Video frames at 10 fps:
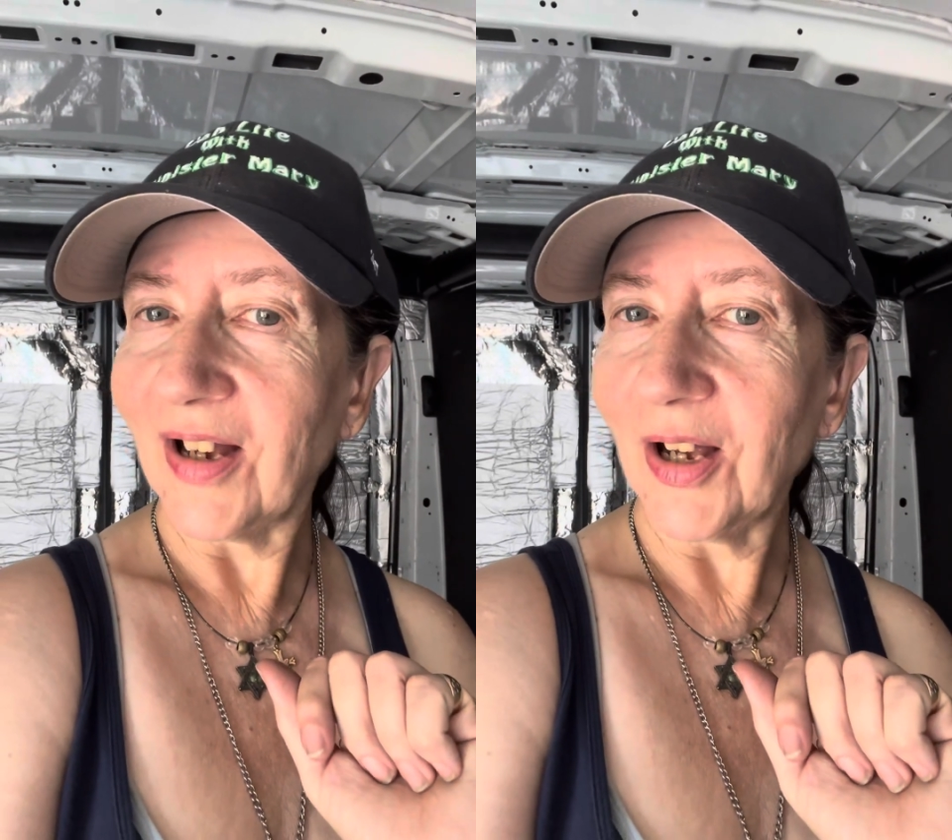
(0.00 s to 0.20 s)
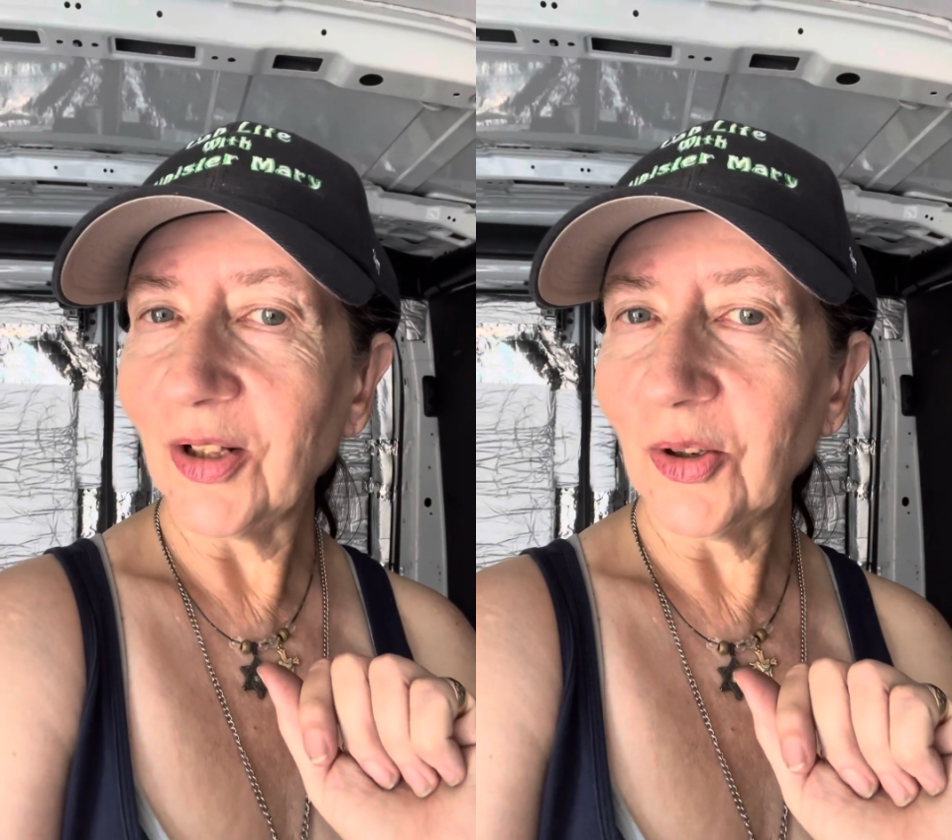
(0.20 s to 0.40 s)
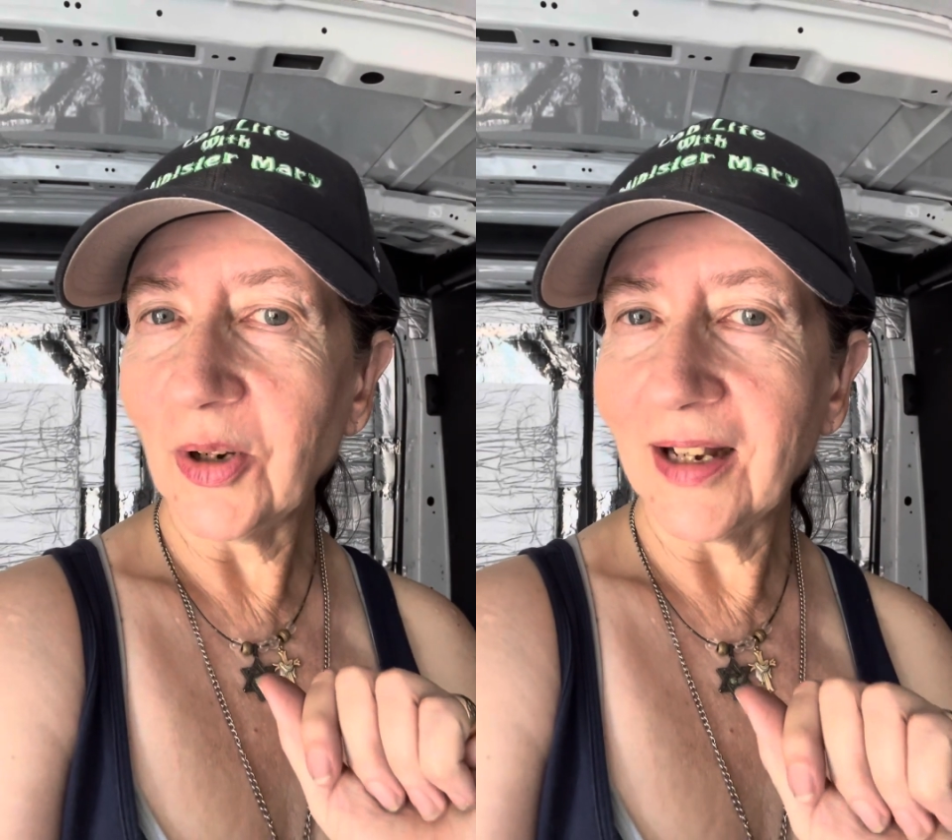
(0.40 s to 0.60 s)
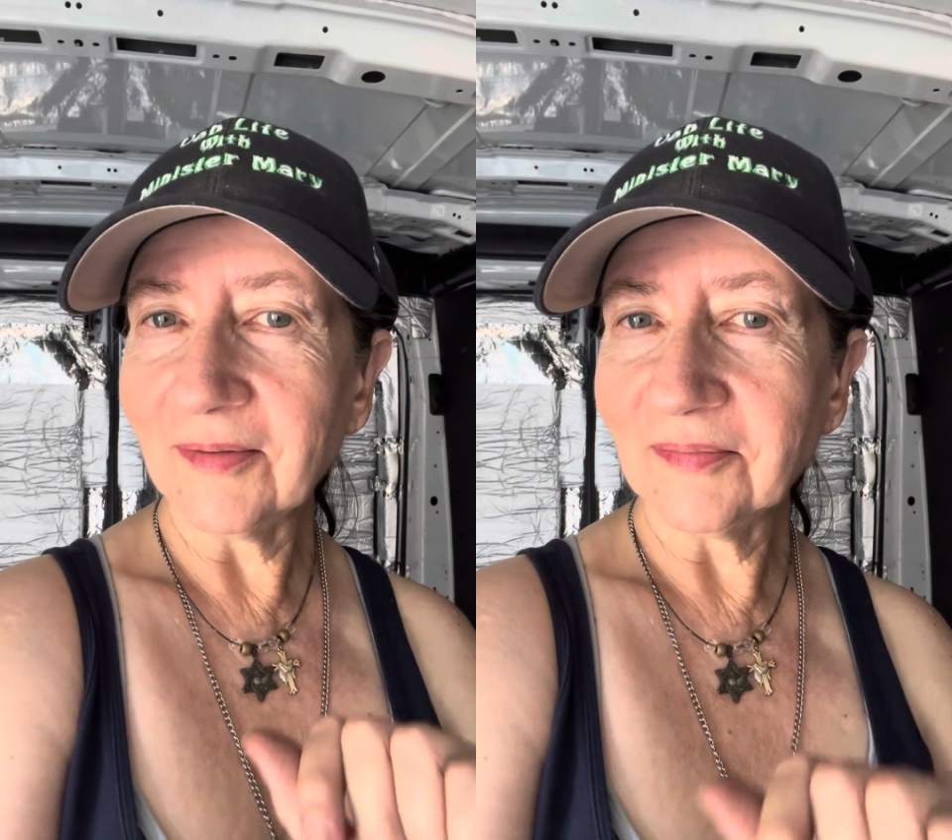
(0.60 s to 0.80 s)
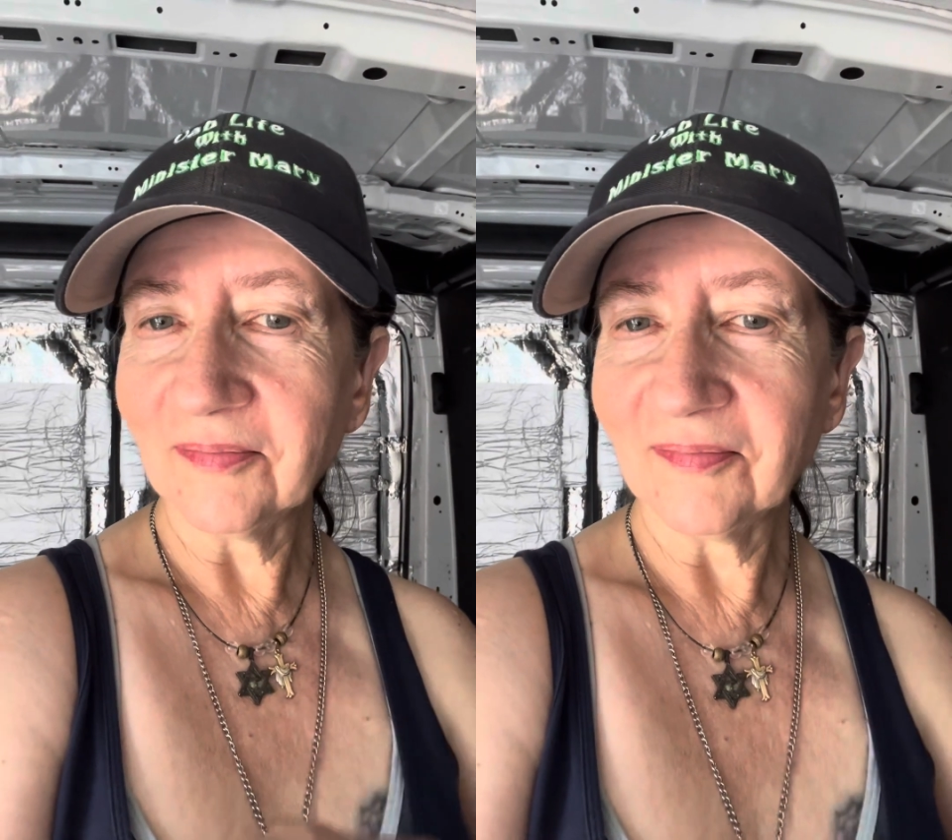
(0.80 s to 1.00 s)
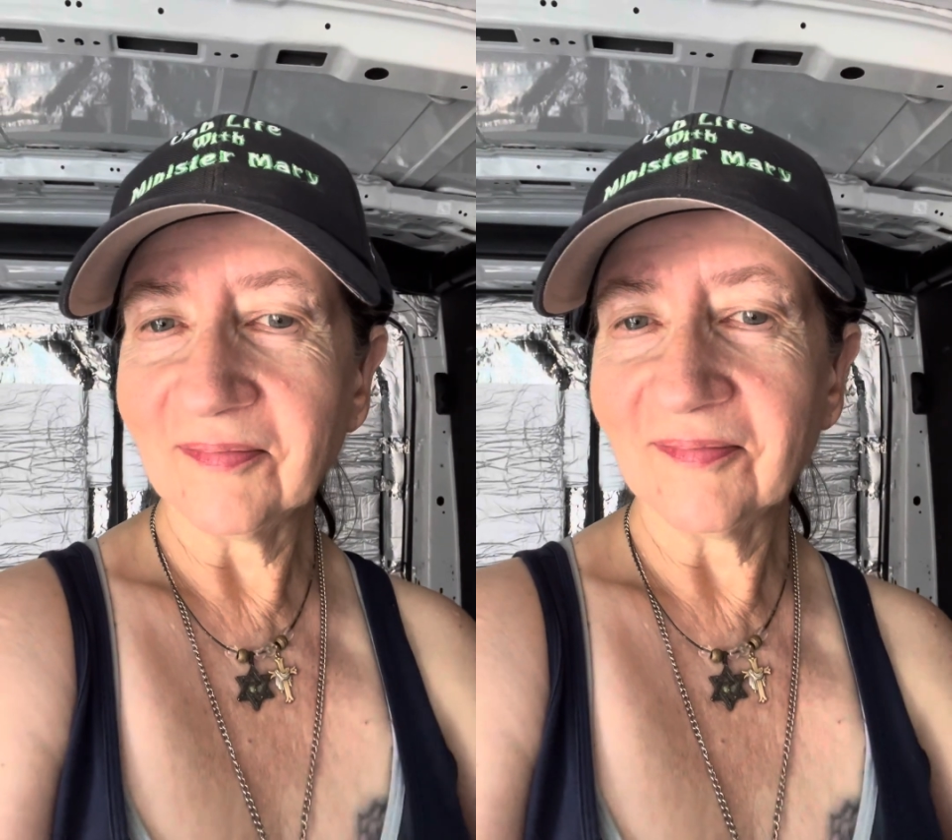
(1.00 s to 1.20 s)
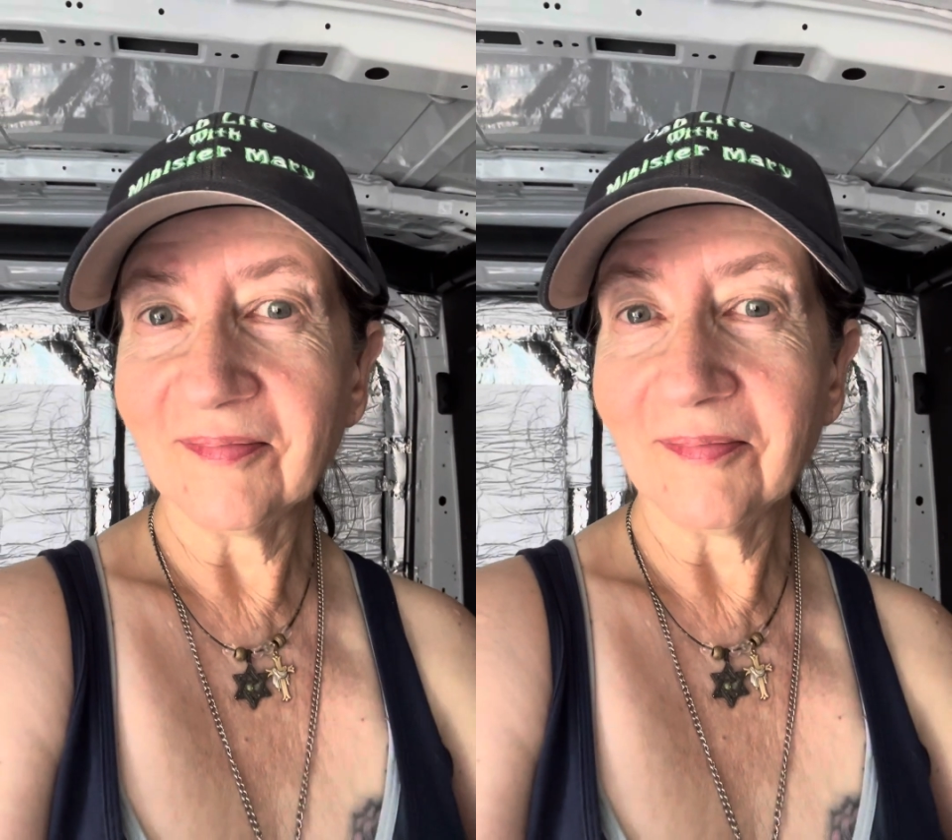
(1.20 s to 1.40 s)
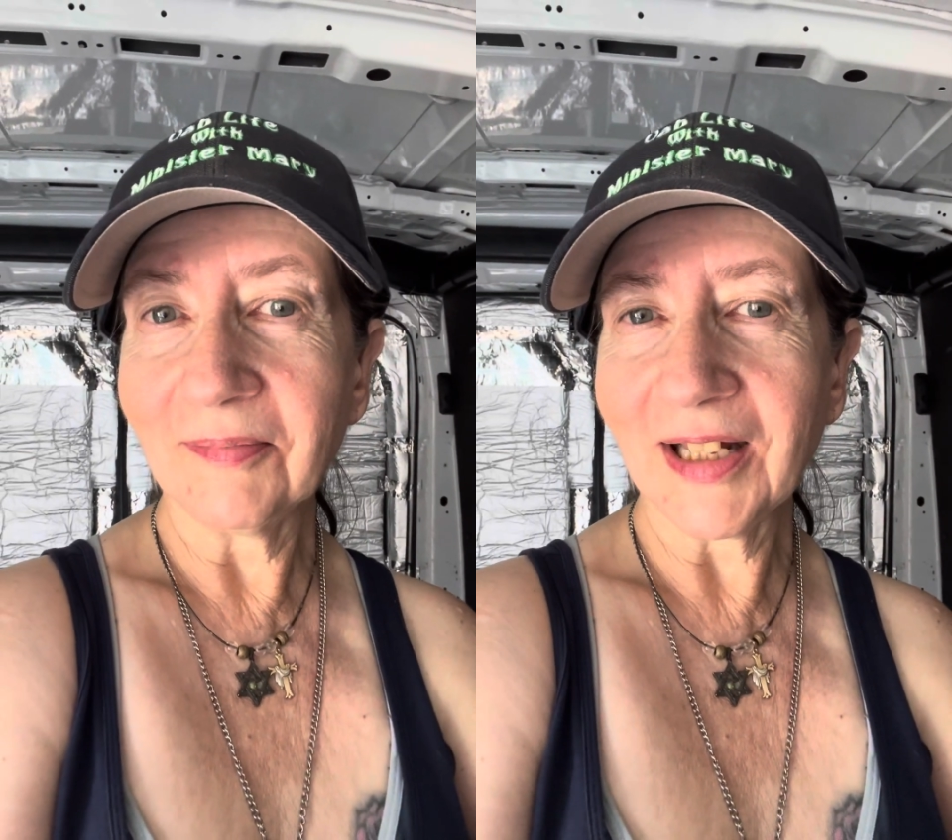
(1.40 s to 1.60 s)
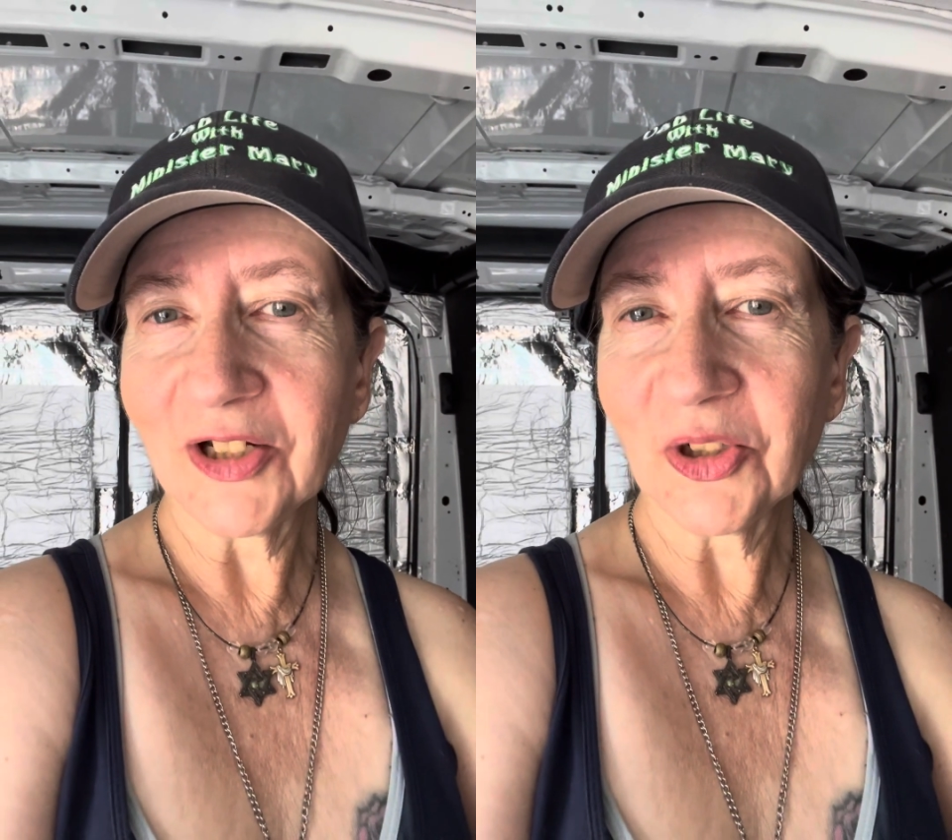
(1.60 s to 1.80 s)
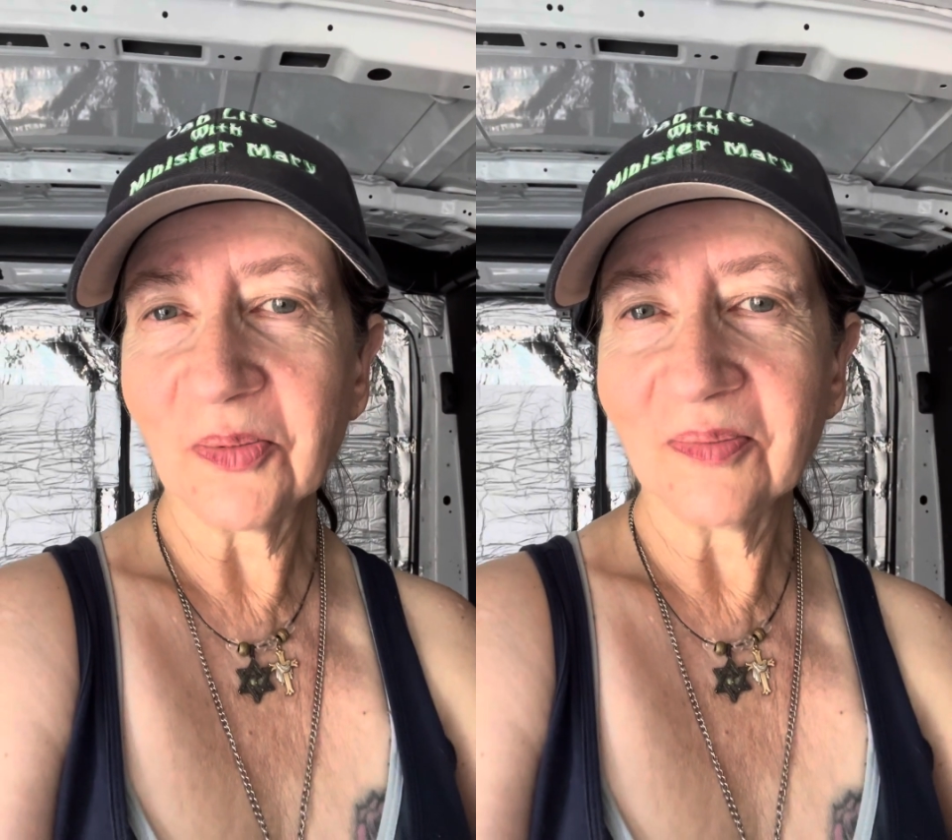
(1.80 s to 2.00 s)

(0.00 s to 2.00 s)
Aloha. Bless you.